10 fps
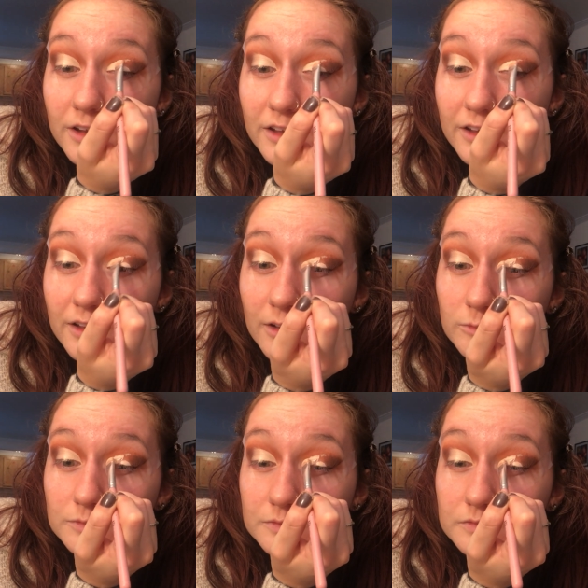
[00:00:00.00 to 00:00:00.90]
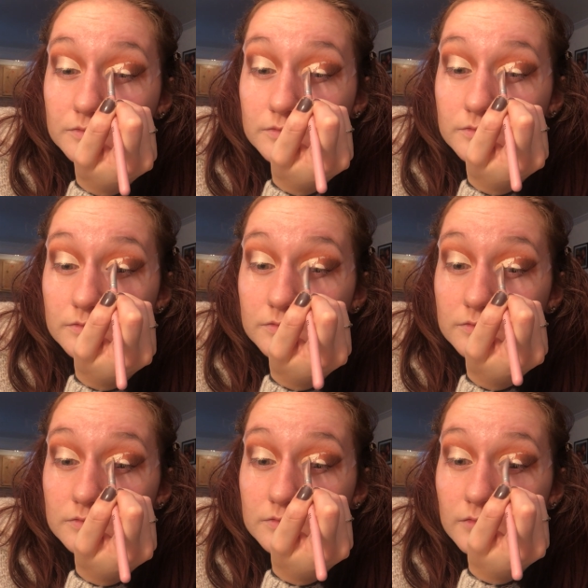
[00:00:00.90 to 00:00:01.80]

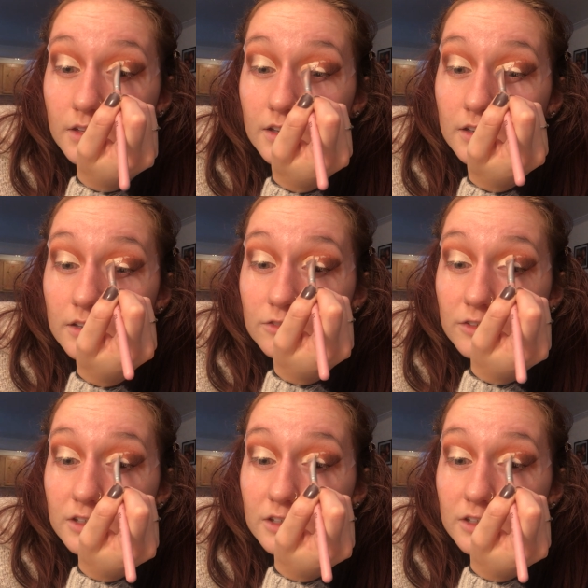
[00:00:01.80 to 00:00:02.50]
If